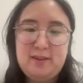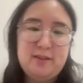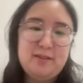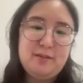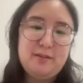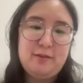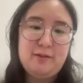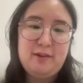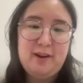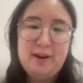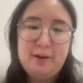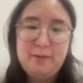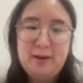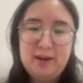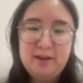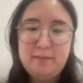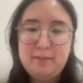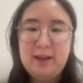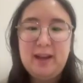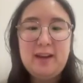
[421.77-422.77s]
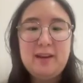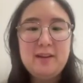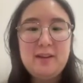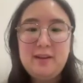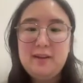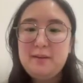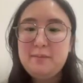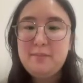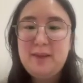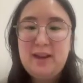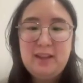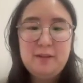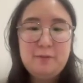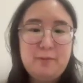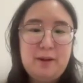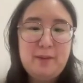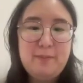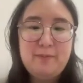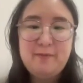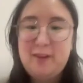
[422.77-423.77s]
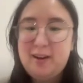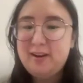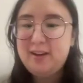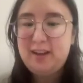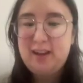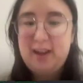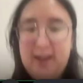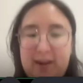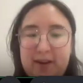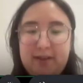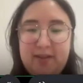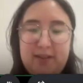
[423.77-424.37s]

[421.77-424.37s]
also a great way to like make the web fun again.